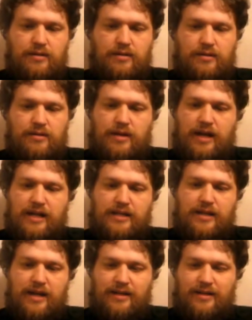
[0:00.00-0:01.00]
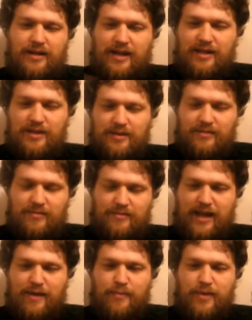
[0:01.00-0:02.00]
and yet he's now been
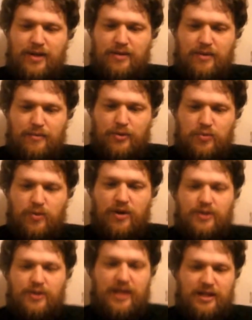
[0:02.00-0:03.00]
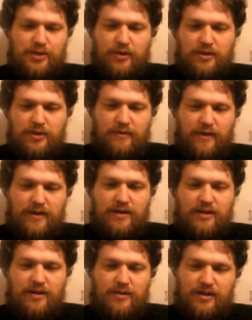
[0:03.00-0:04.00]
doing much worse, and he's trying to defend it using the
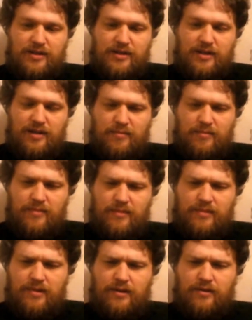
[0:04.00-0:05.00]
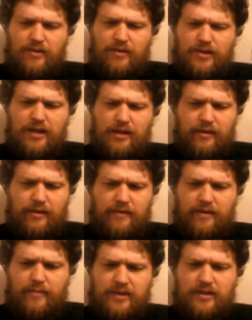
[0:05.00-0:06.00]
same criteria, if that makes
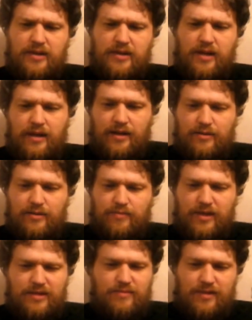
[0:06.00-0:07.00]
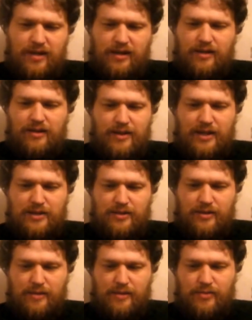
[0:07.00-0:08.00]
sense. It's ridiculous, and that
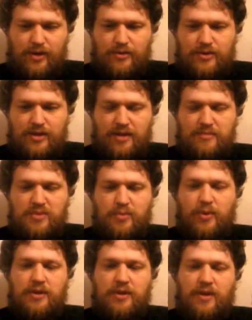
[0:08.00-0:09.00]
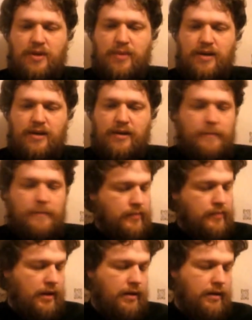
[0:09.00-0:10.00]
goes to Tim's point of there being
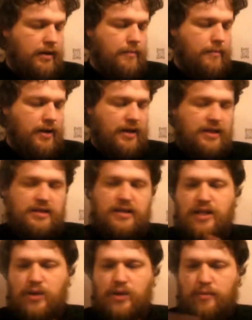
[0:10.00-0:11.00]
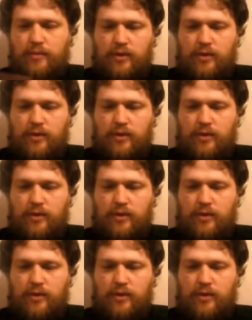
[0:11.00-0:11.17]
a continuum of